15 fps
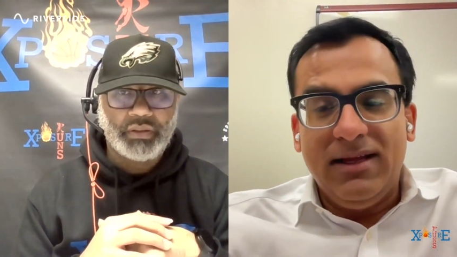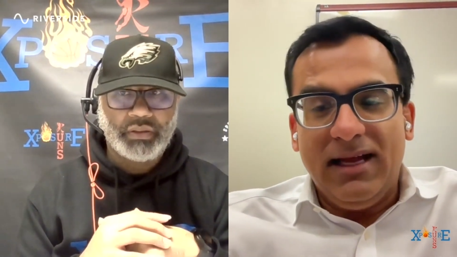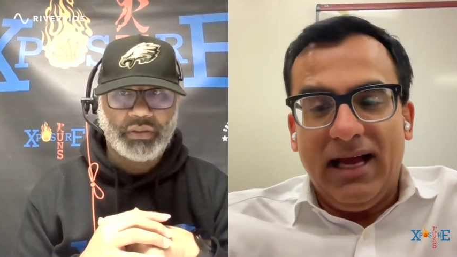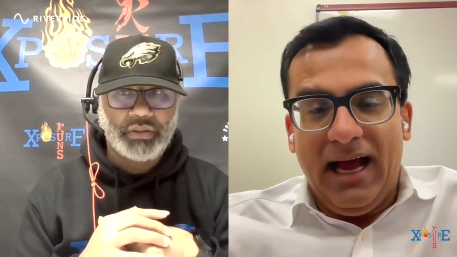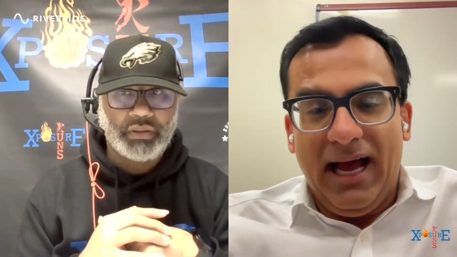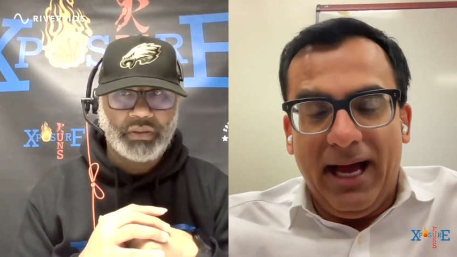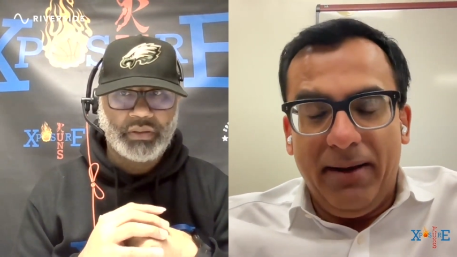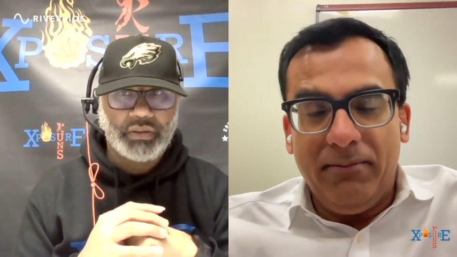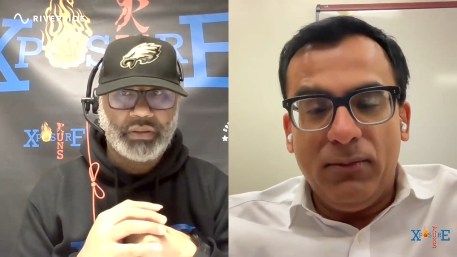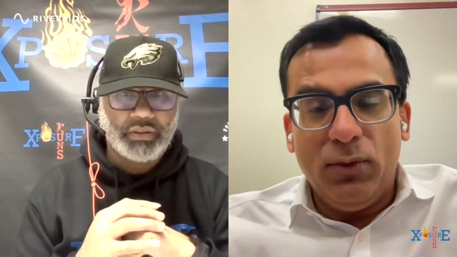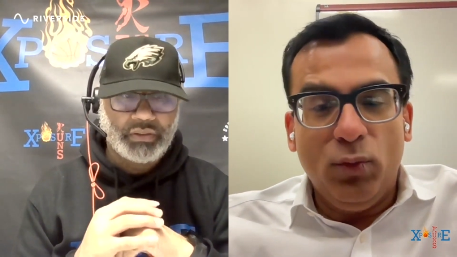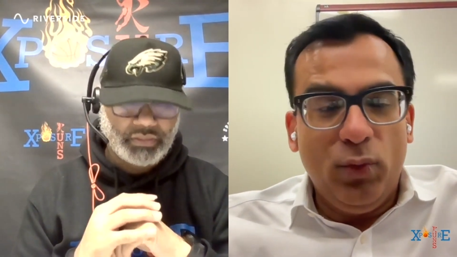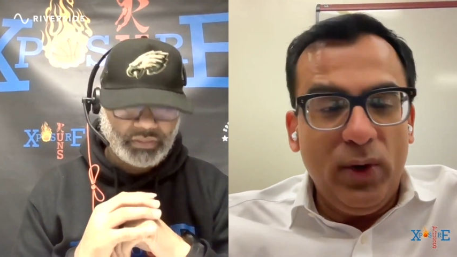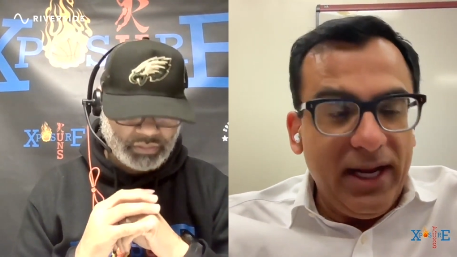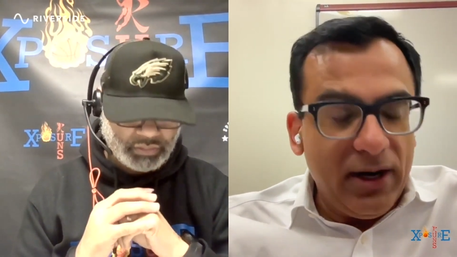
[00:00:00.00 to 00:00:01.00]
Speaker 1: Um,
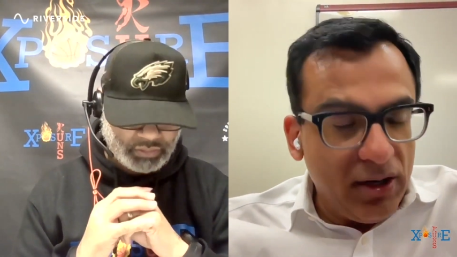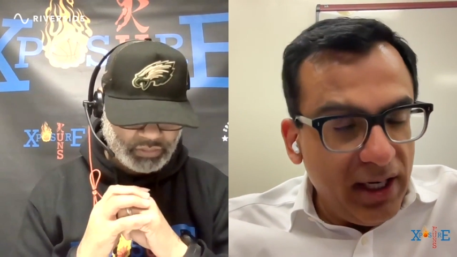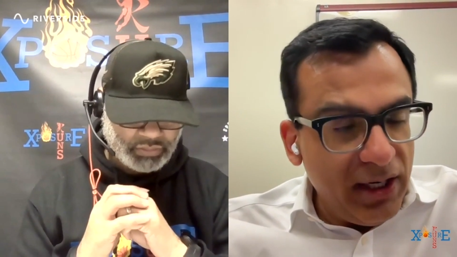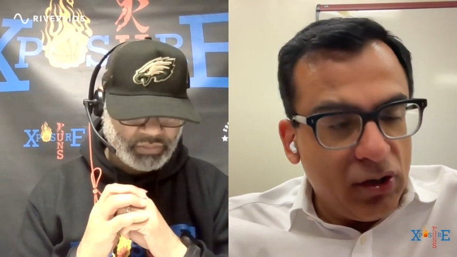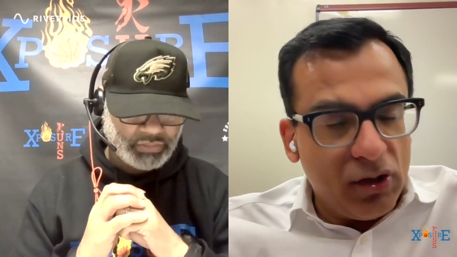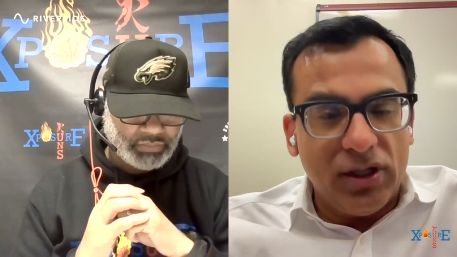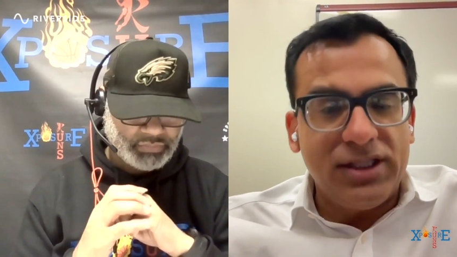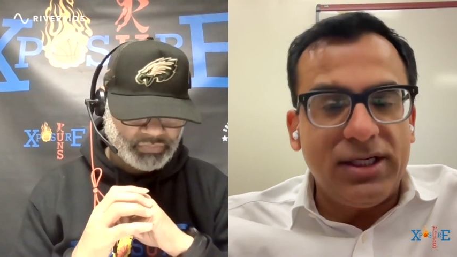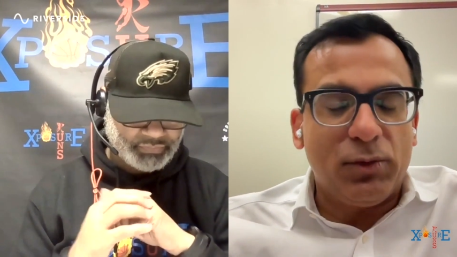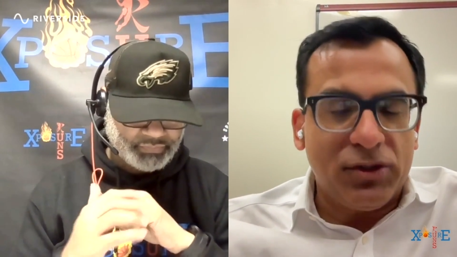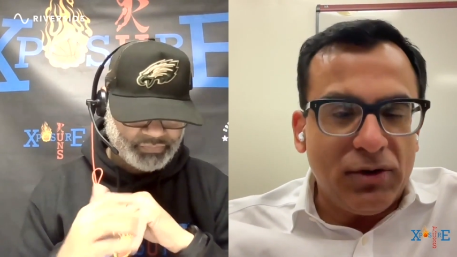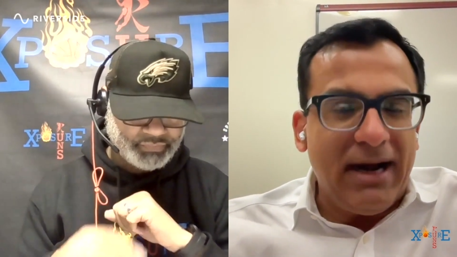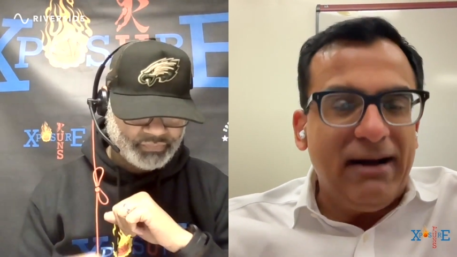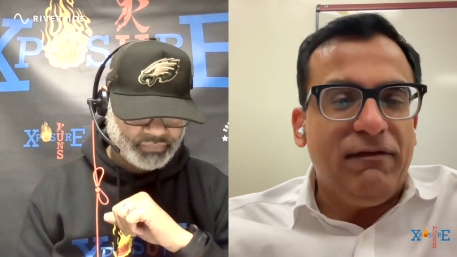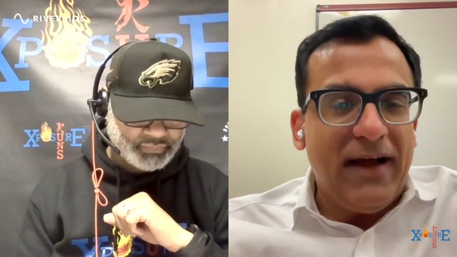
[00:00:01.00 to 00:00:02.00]
we are encouraging. We're
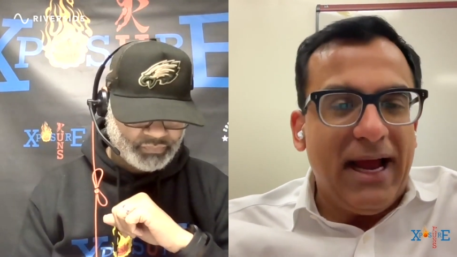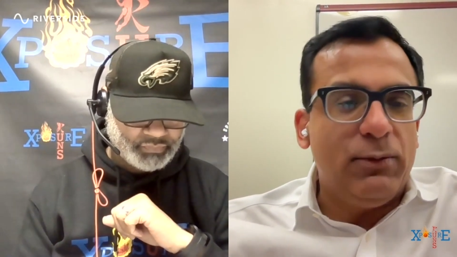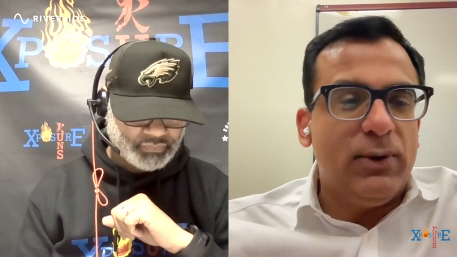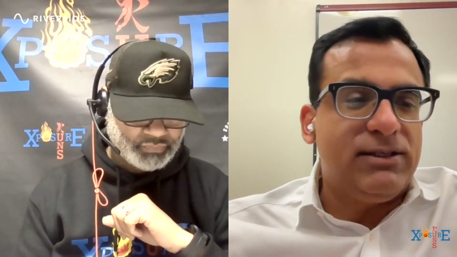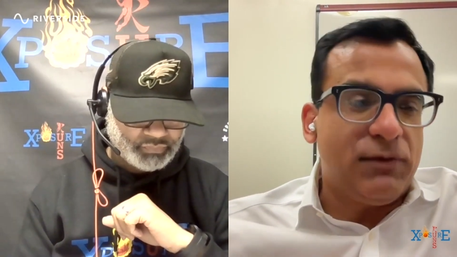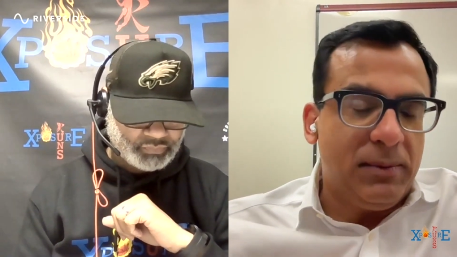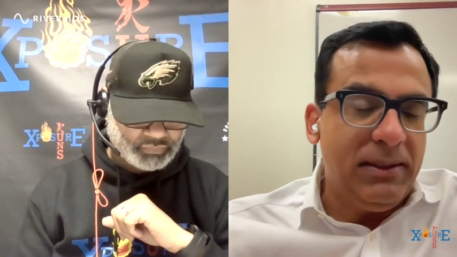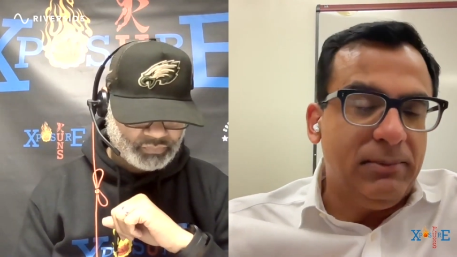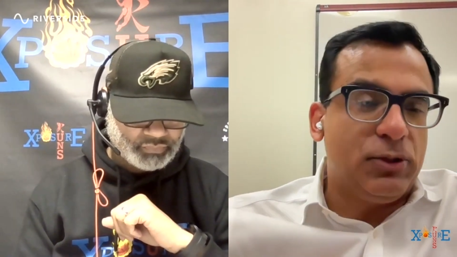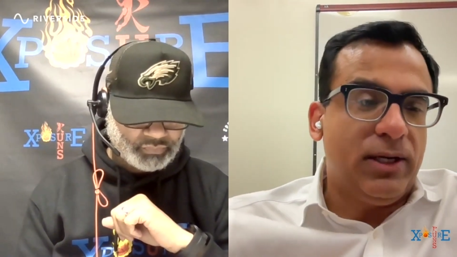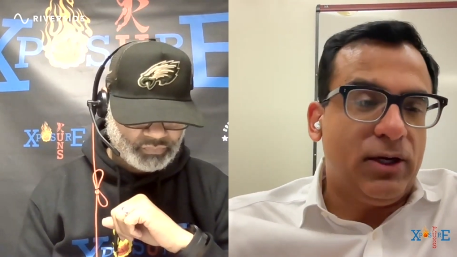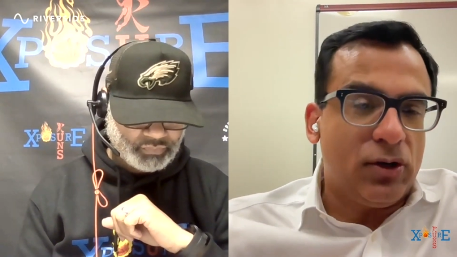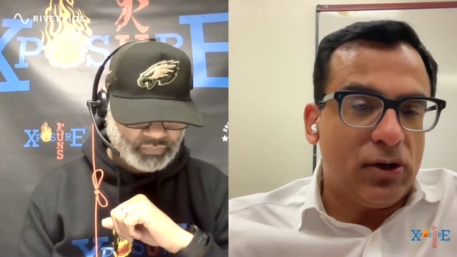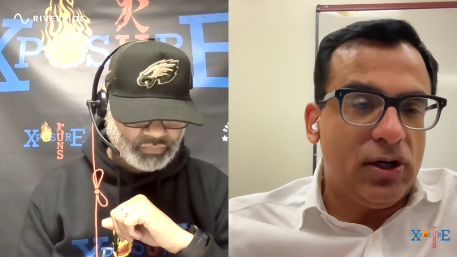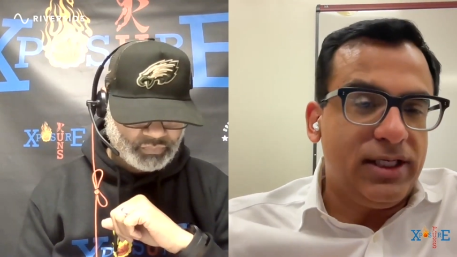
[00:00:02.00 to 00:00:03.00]
trying to find ways for people to
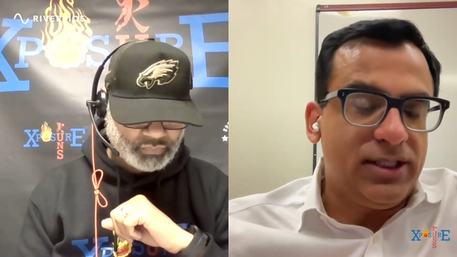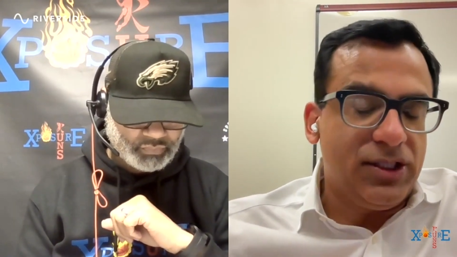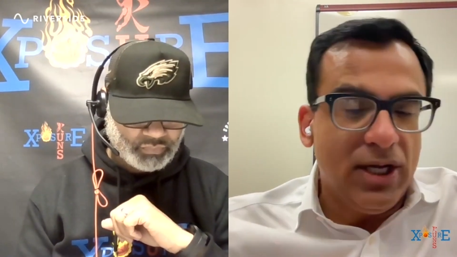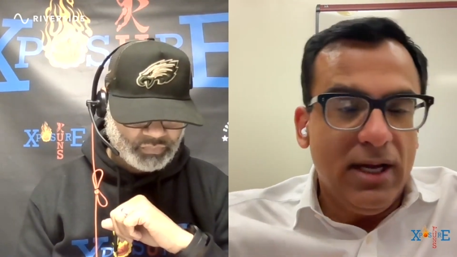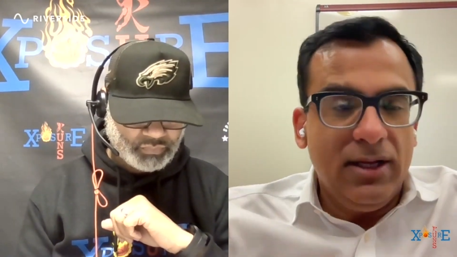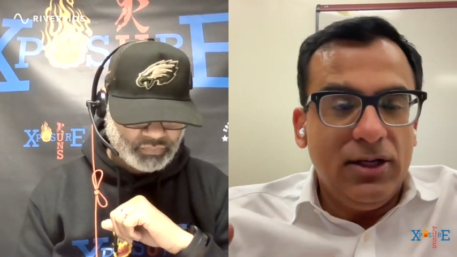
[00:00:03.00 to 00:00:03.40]
encourage